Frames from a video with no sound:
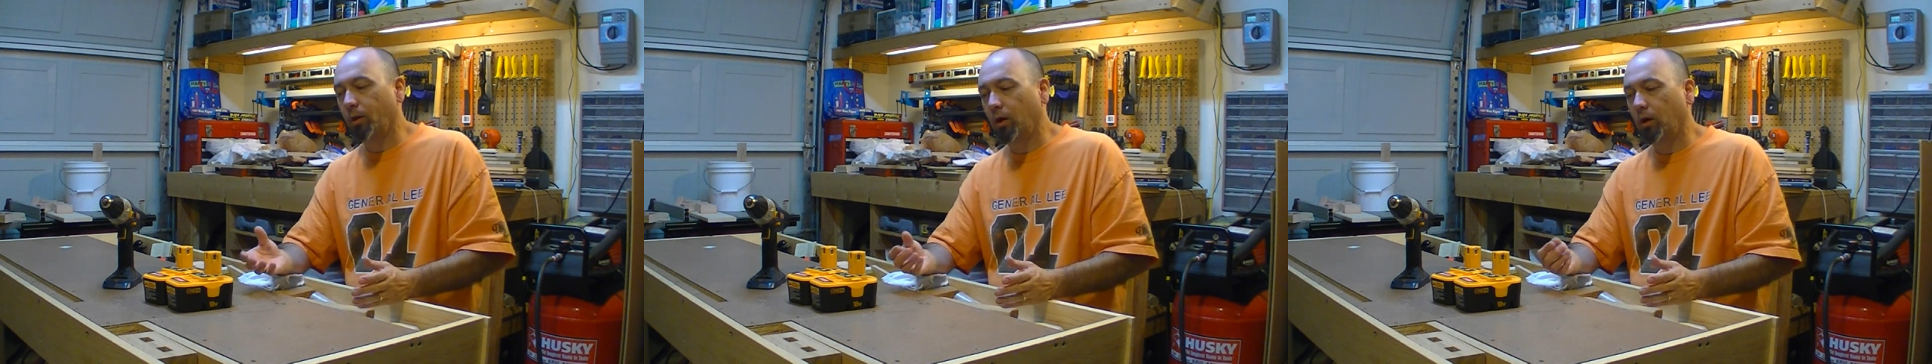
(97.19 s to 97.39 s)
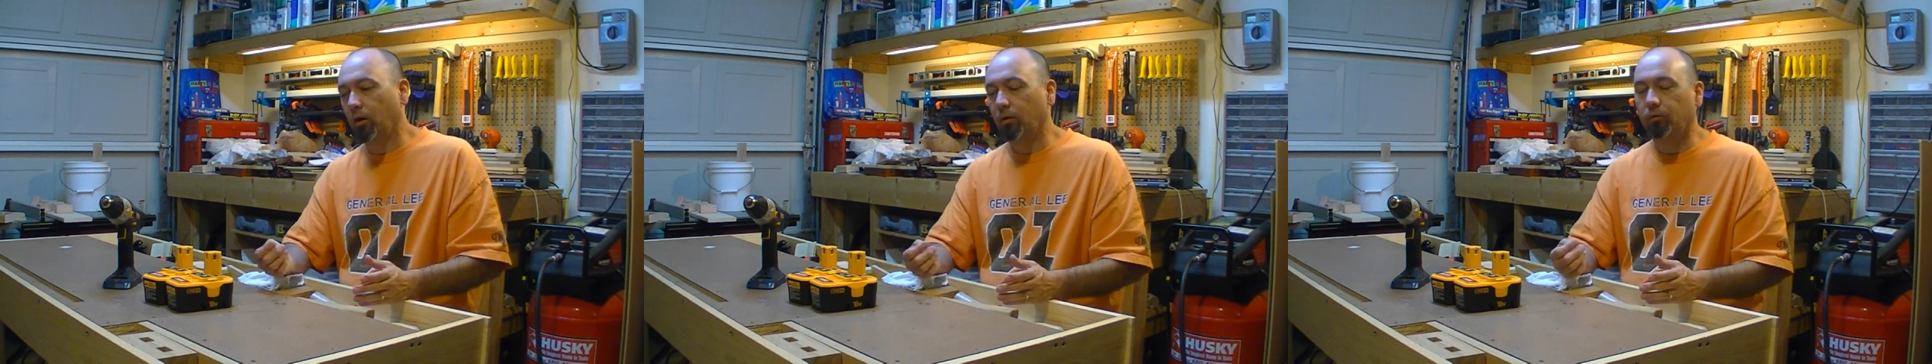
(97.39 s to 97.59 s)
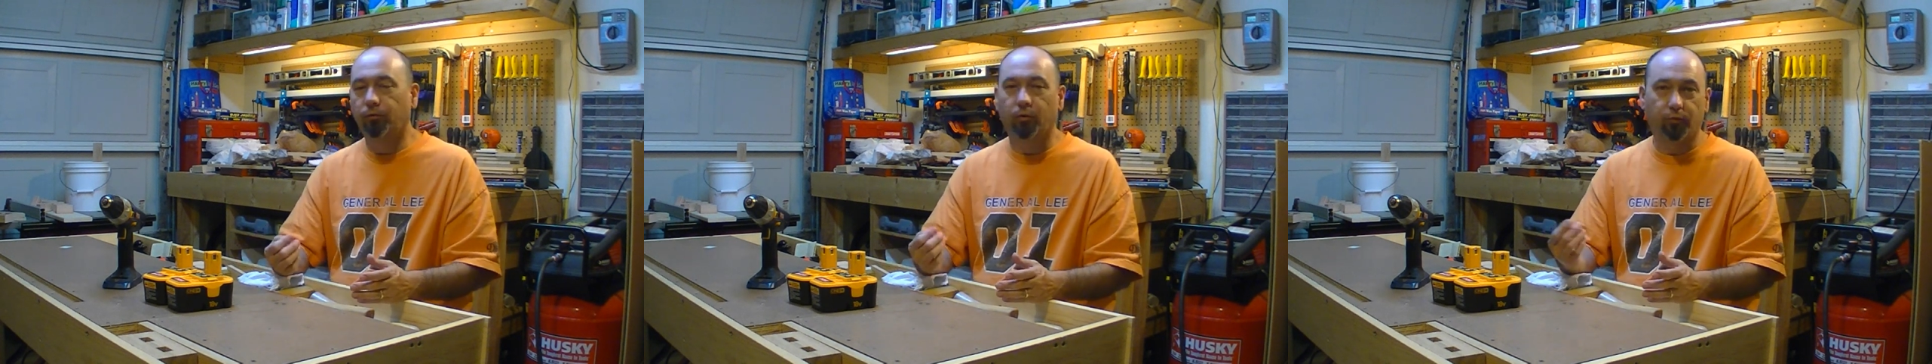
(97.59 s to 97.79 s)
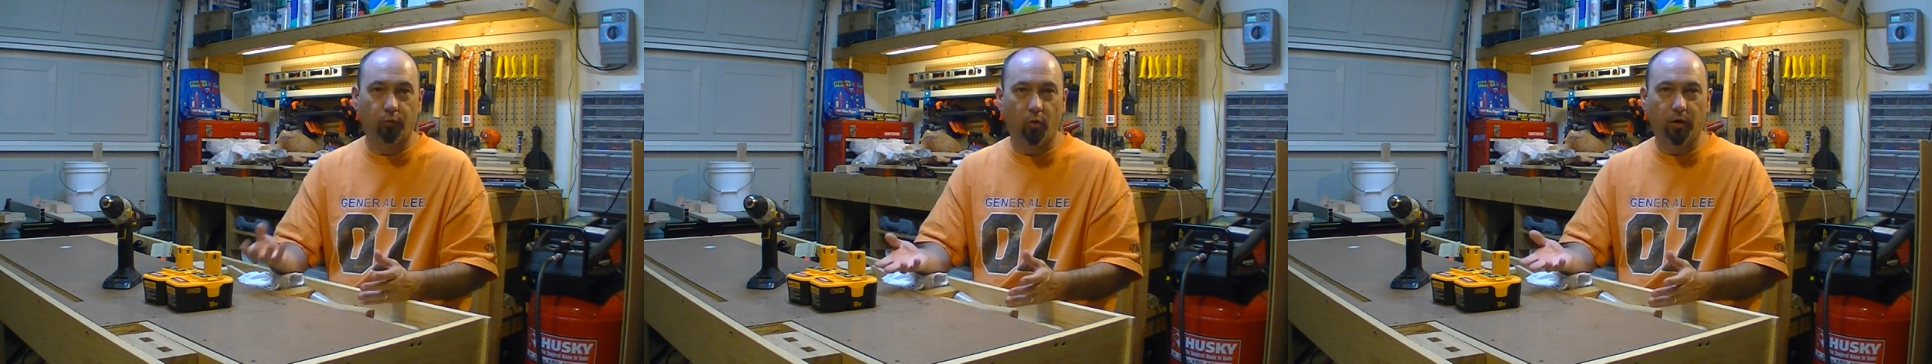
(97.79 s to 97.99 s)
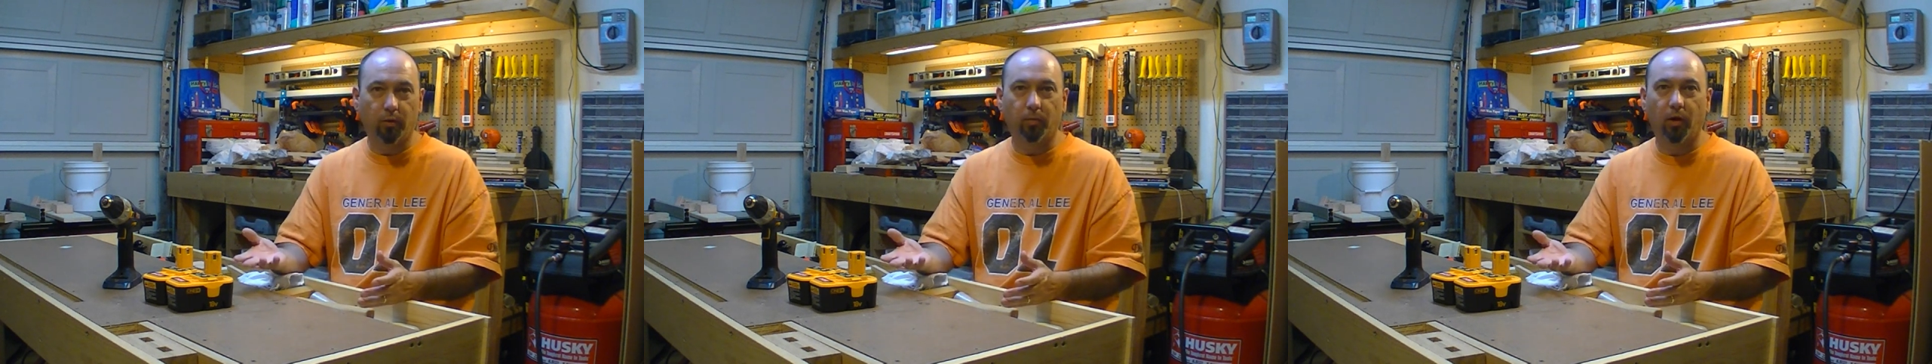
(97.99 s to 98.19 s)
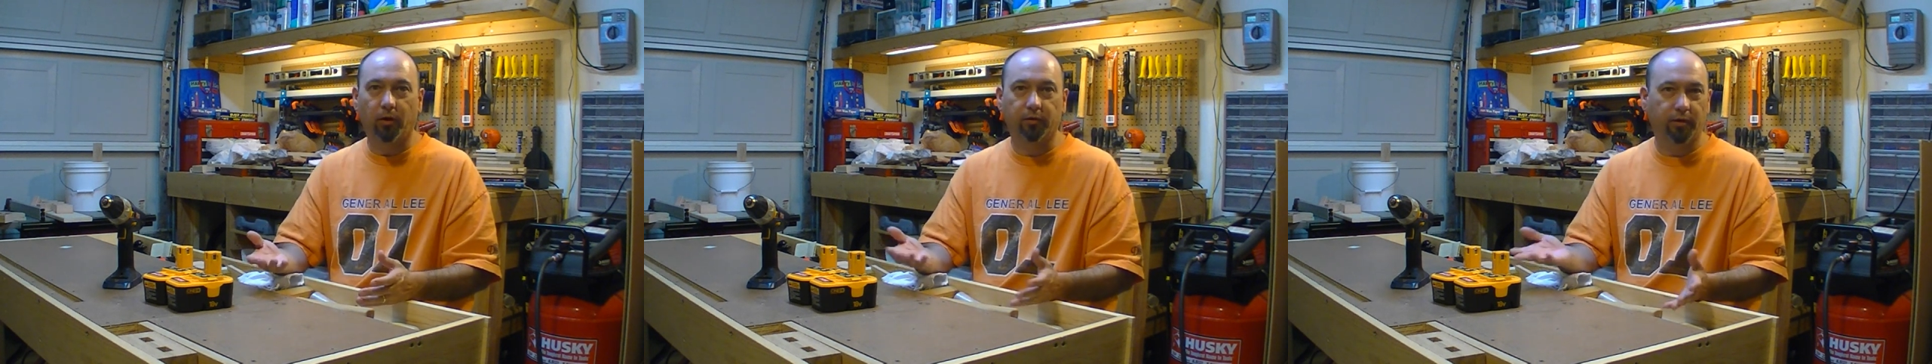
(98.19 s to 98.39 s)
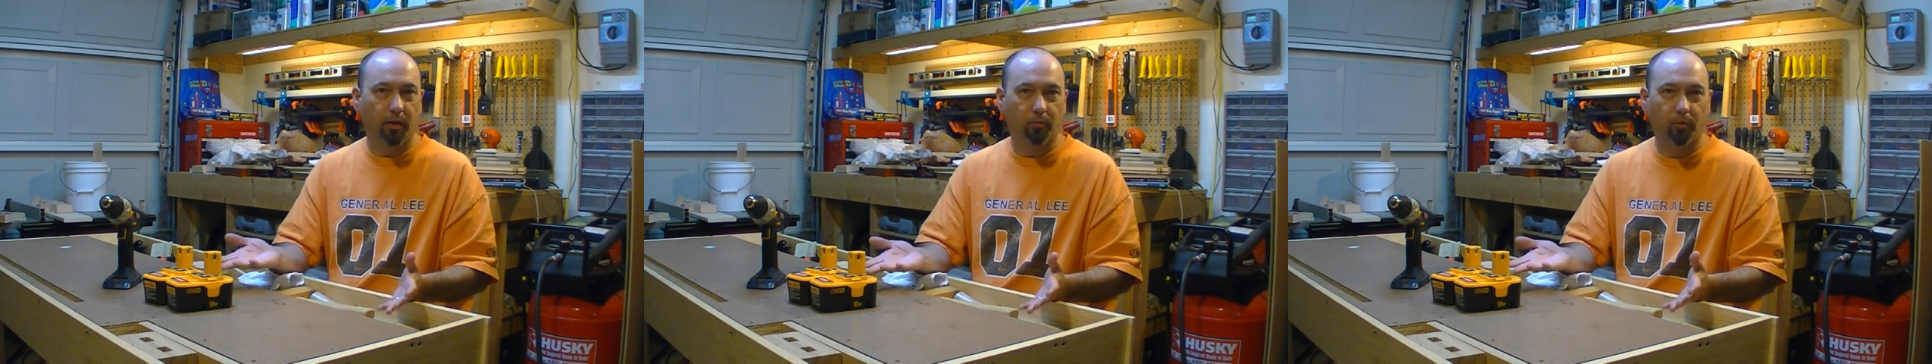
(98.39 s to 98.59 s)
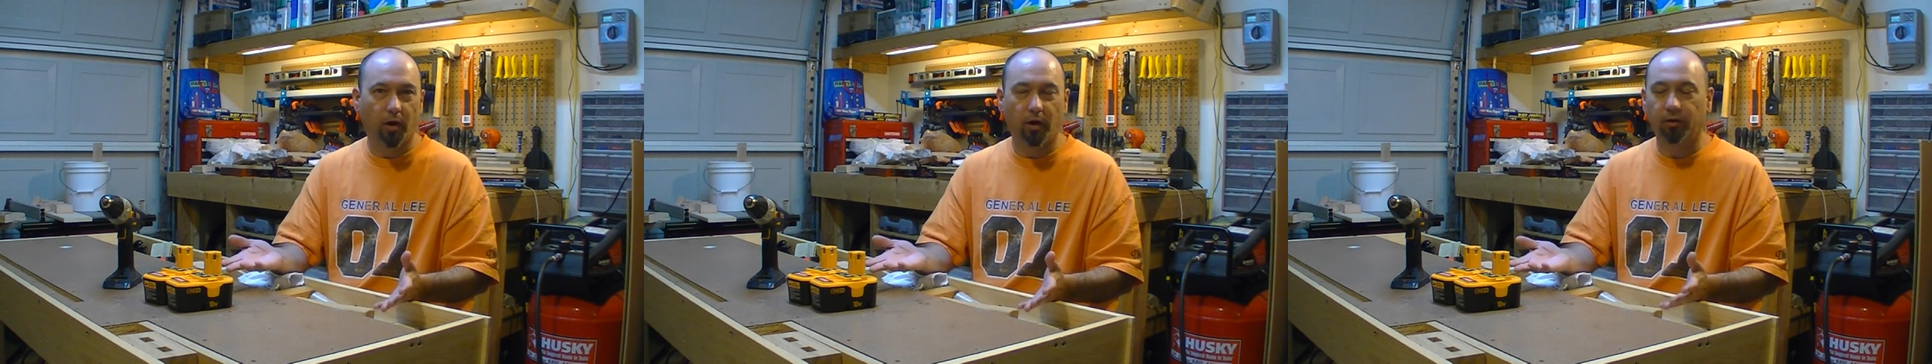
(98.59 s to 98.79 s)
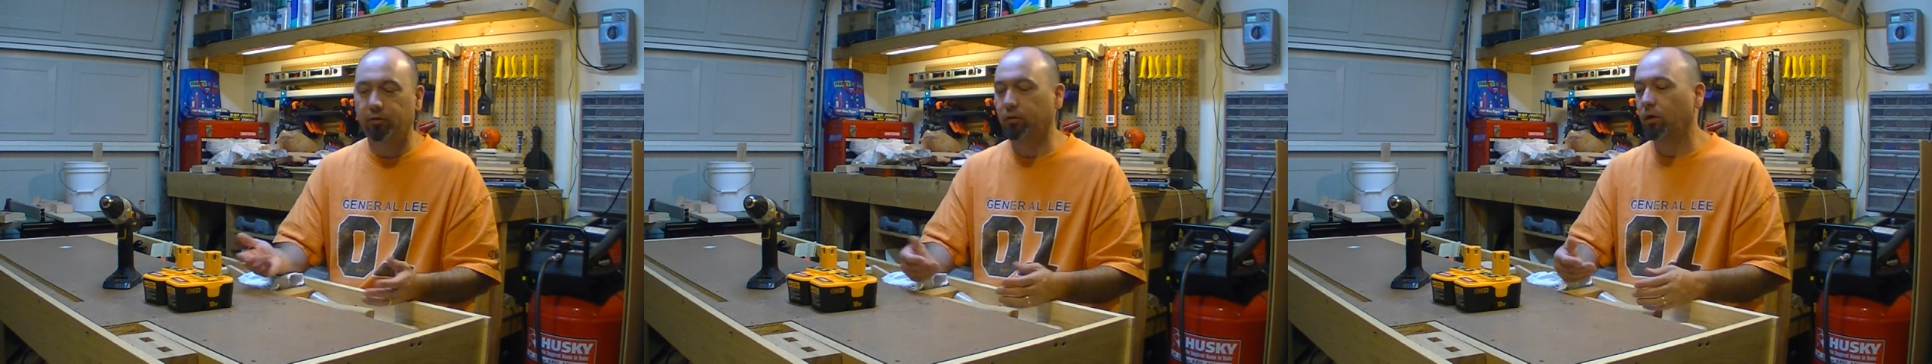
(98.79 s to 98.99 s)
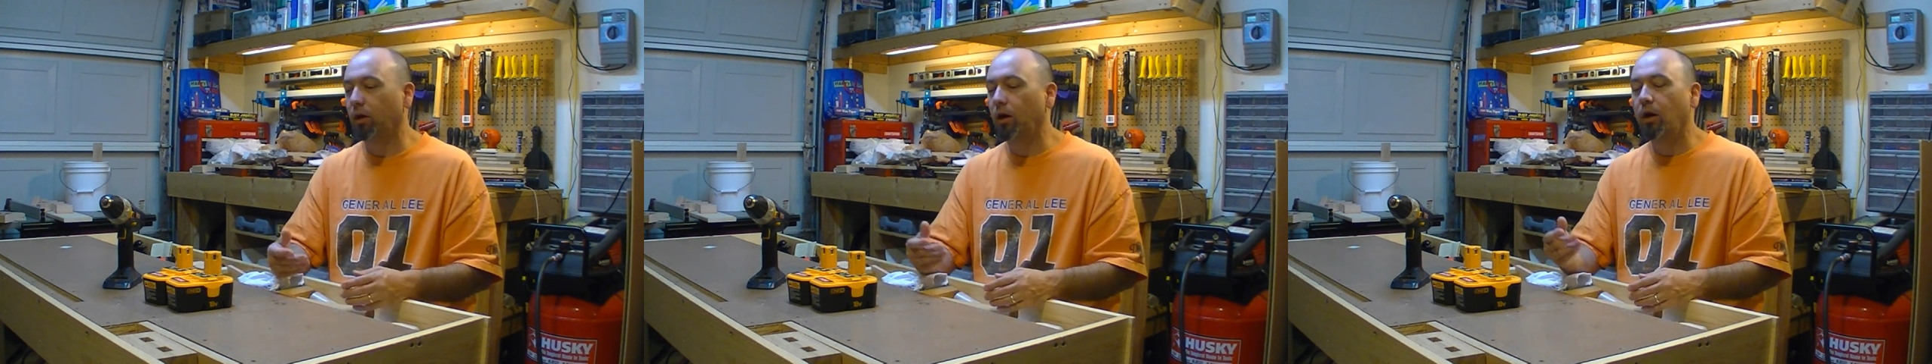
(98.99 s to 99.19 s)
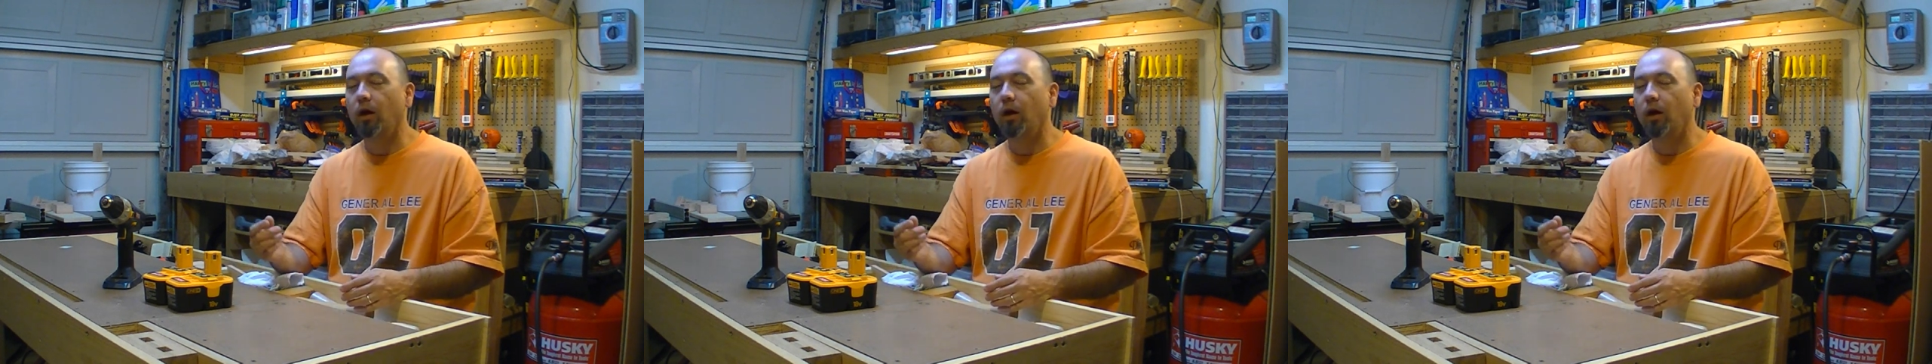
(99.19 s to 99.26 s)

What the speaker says: for $40, same price.